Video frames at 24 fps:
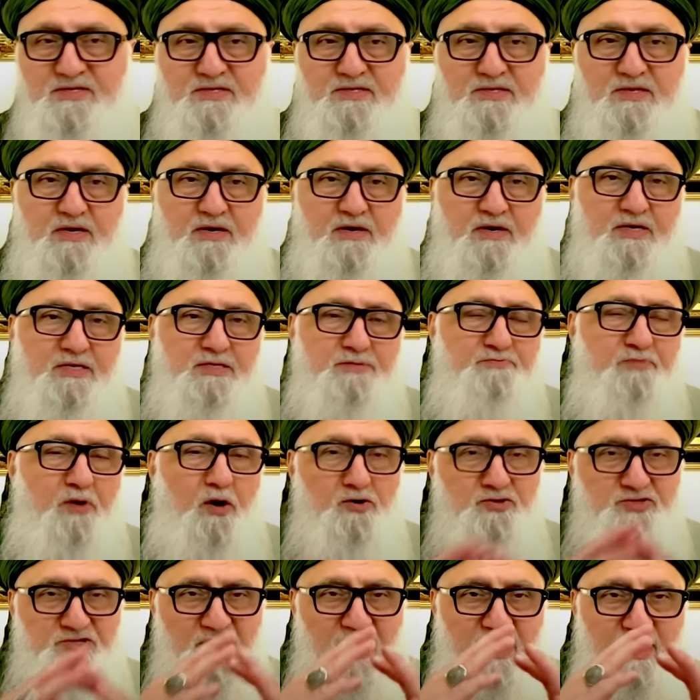the is
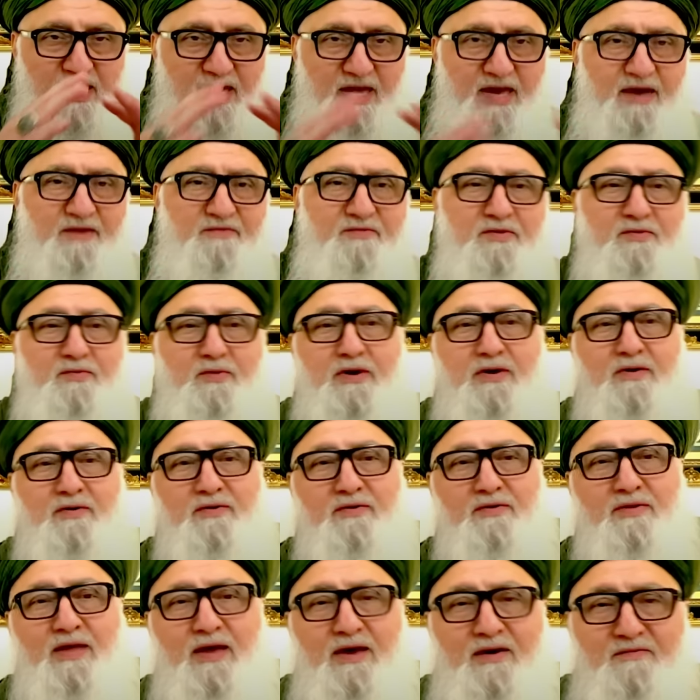posting
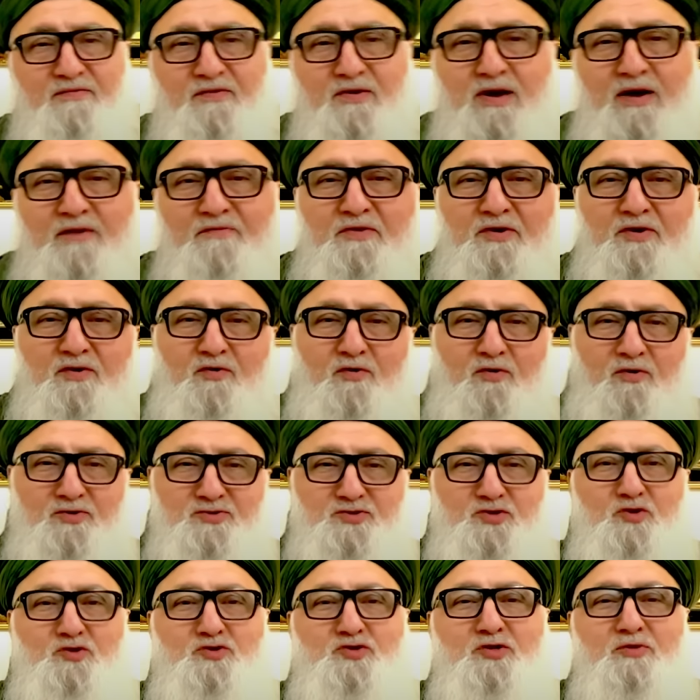everywhere, they have covered
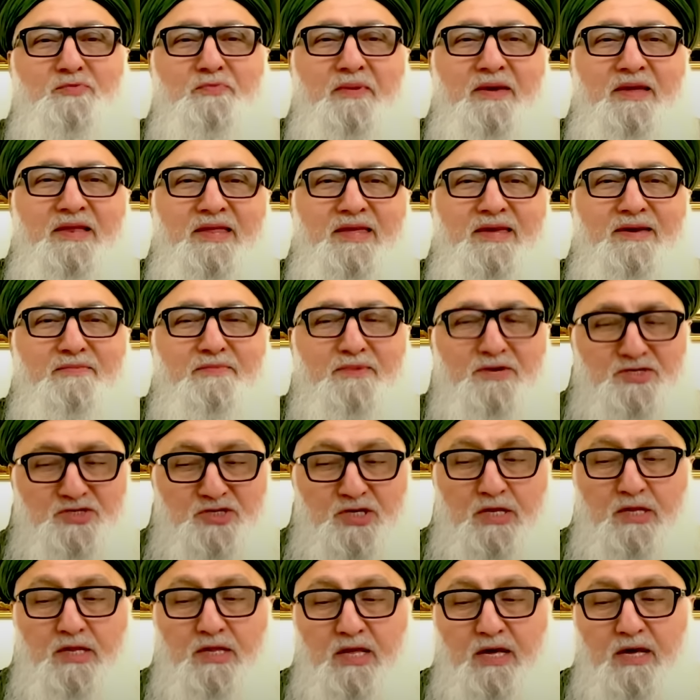all social media
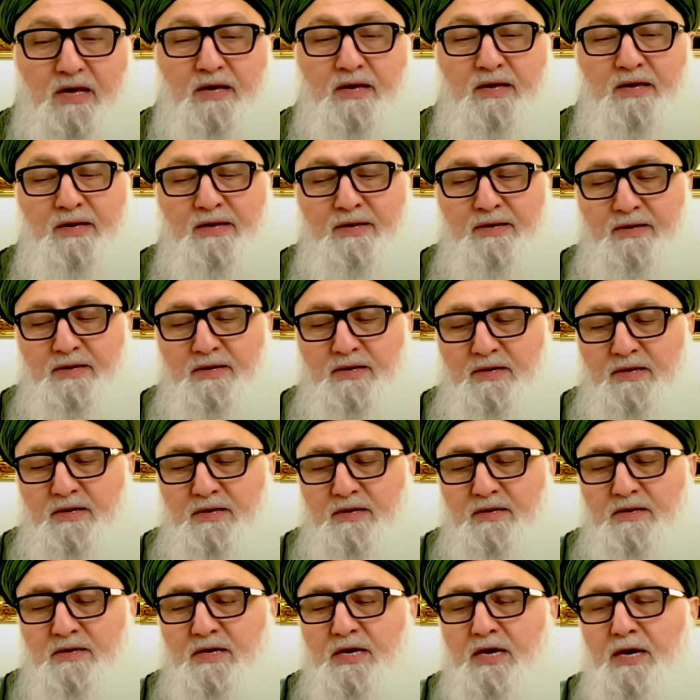mashaAllah.
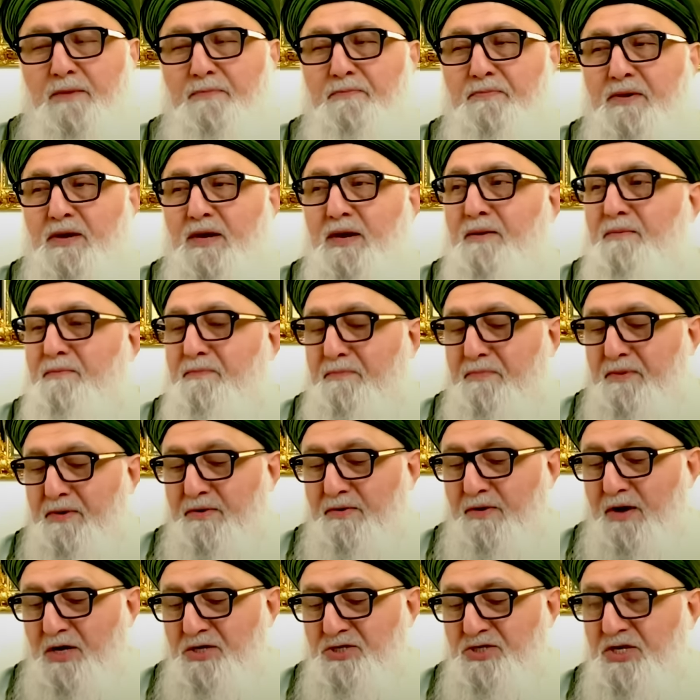Keep, keep
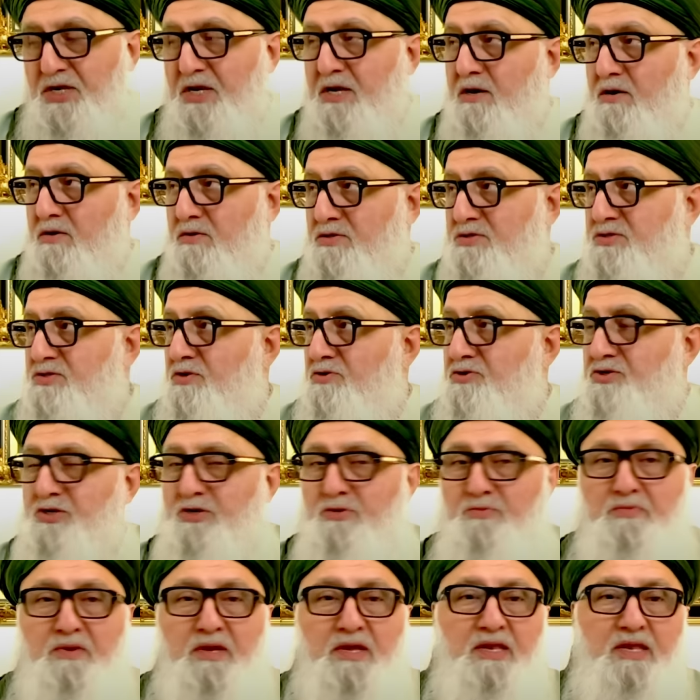barraging
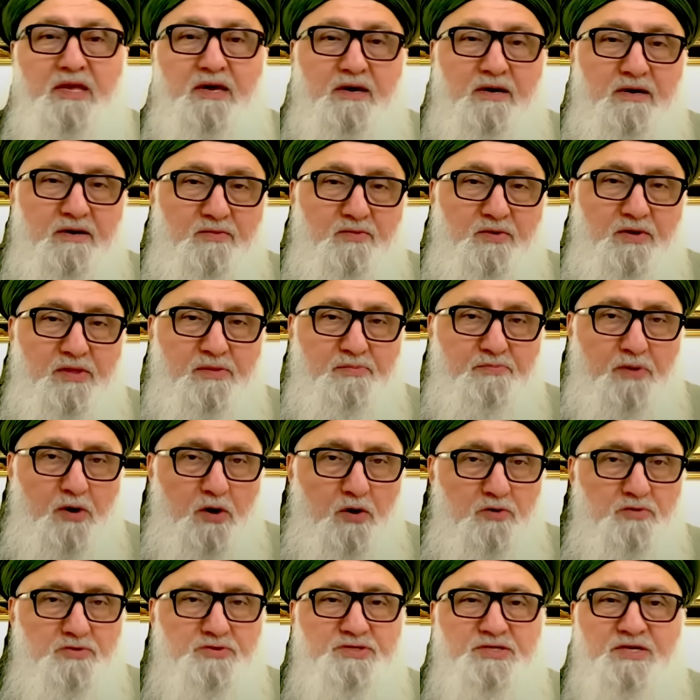social media with
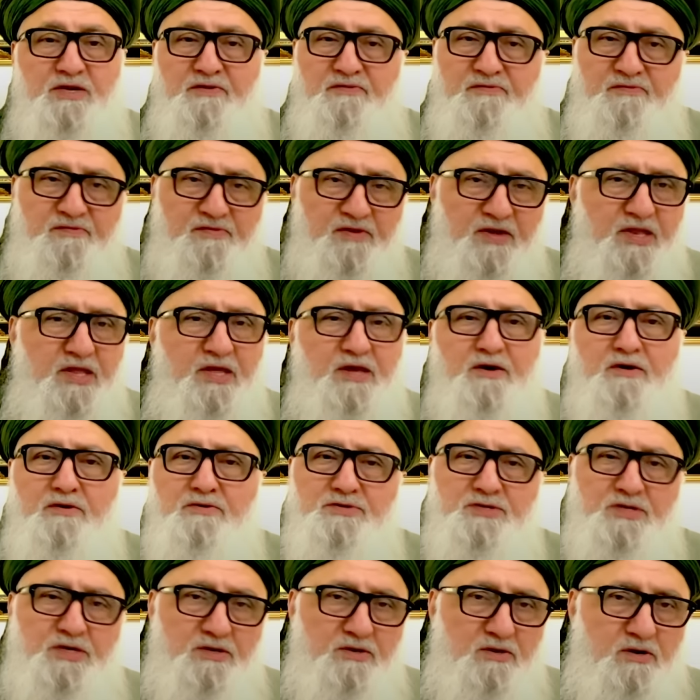posts and
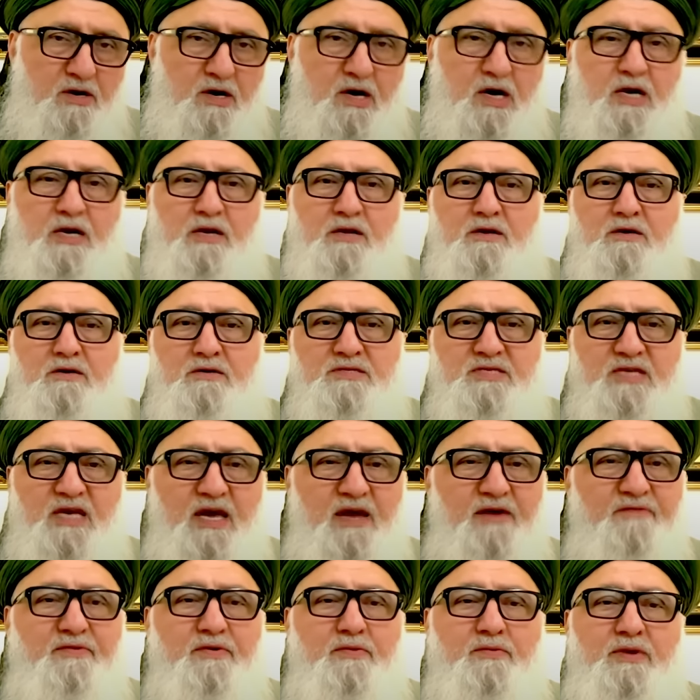videos and articles,
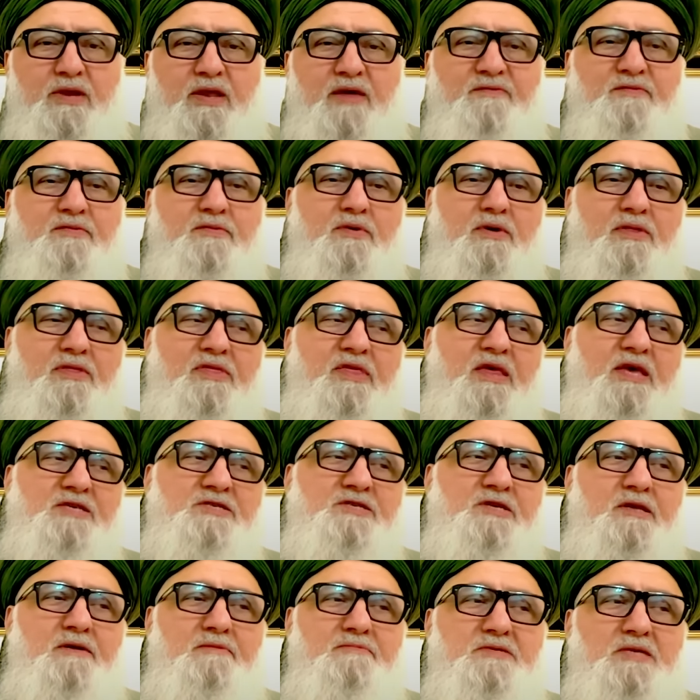everyone. Everyone
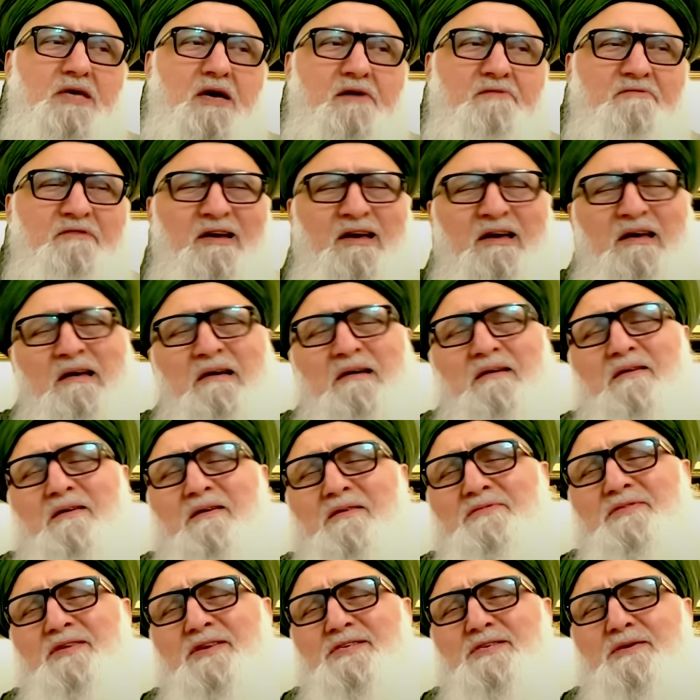thinks to themselves,
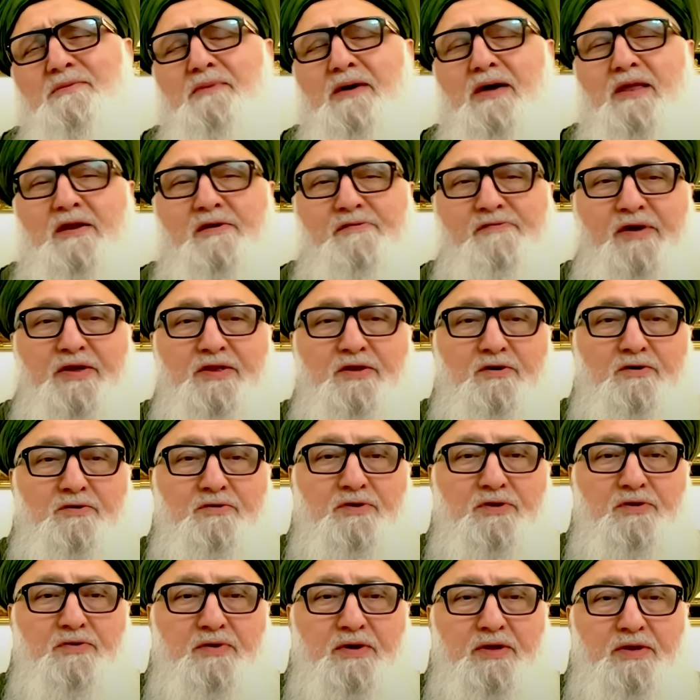oh it doesn't matter if I
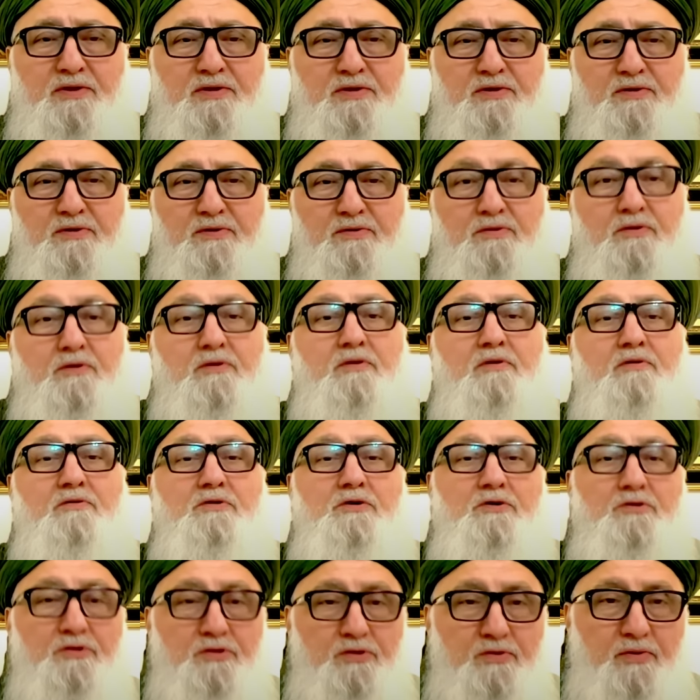don't do it. No, no
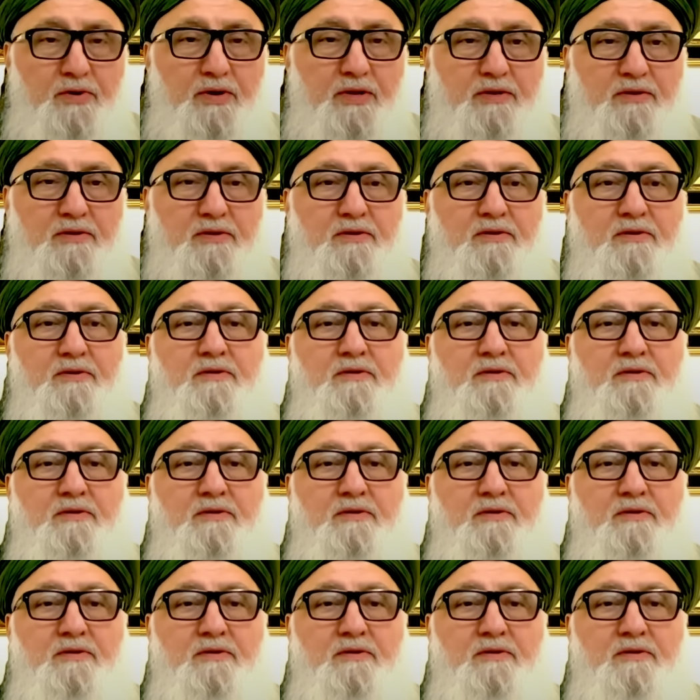you do it.